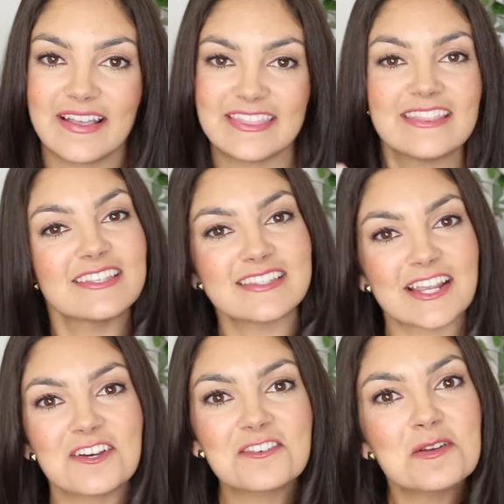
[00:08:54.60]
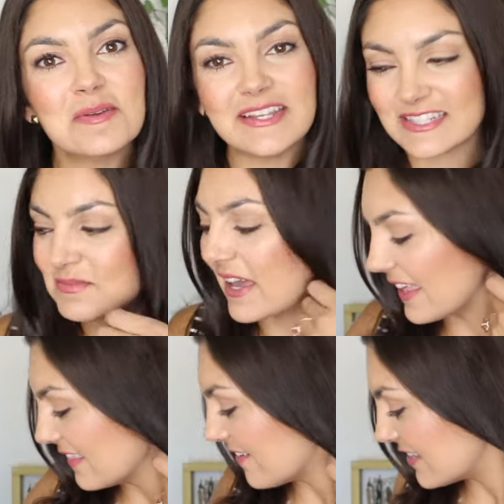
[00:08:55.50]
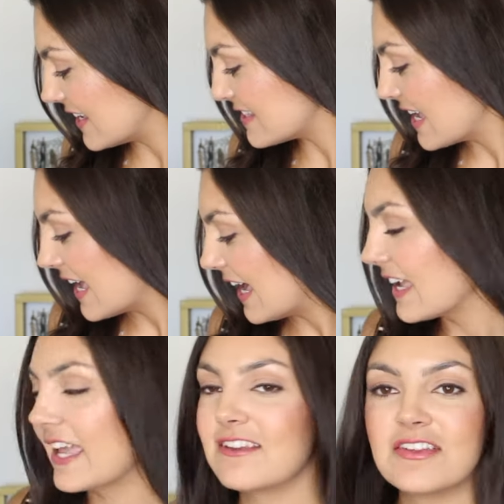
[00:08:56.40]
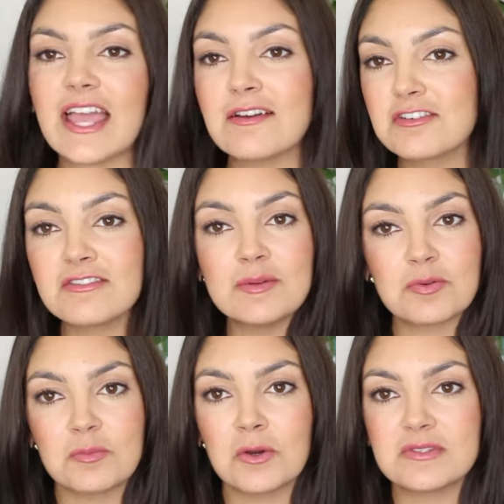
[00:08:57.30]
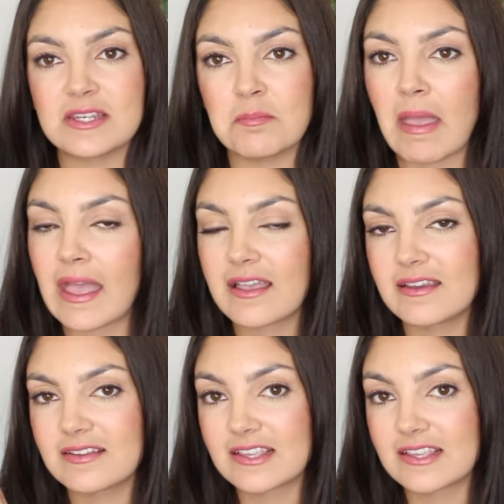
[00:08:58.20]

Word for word: month and this cycle repeats. But I love this. Again, if it ever re-promotes in a MAC